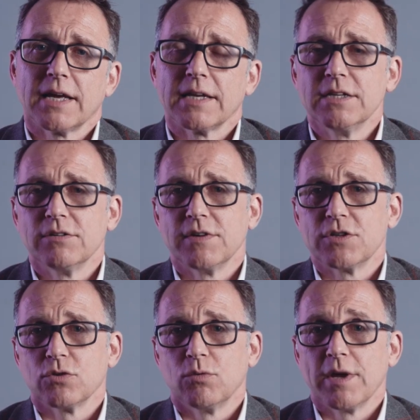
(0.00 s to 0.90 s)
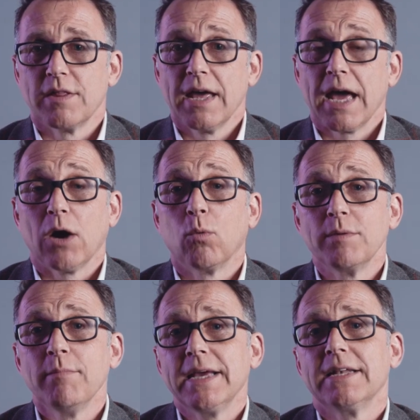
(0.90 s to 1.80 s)
that individual with how
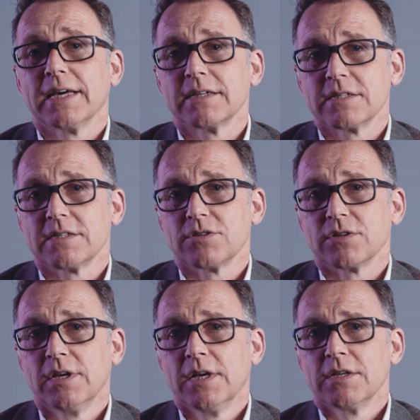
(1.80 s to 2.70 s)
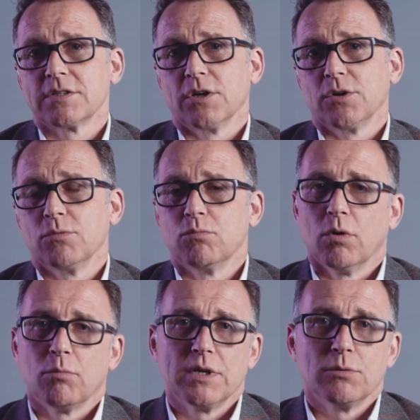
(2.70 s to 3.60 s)
we made that decision. So
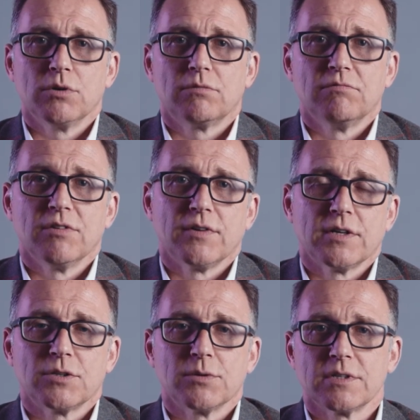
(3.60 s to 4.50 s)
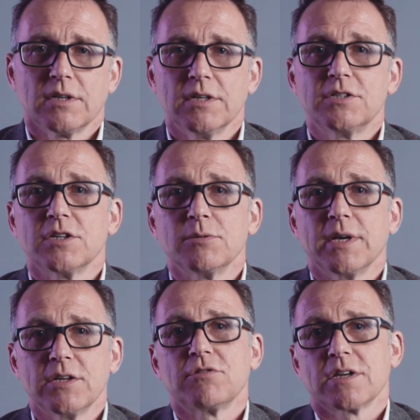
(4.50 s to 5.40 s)
what we would refer to as a
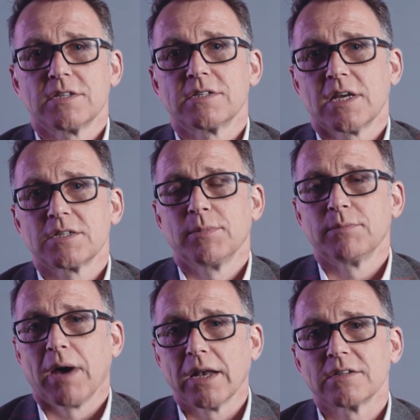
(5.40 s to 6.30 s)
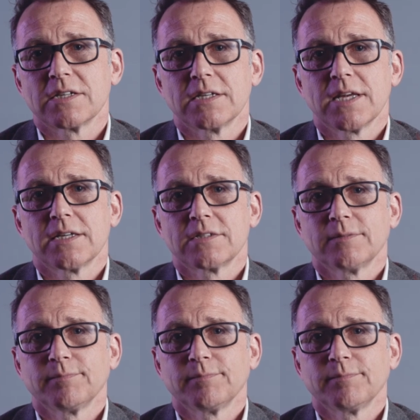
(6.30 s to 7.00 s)
legitimate interest assessment balancing test.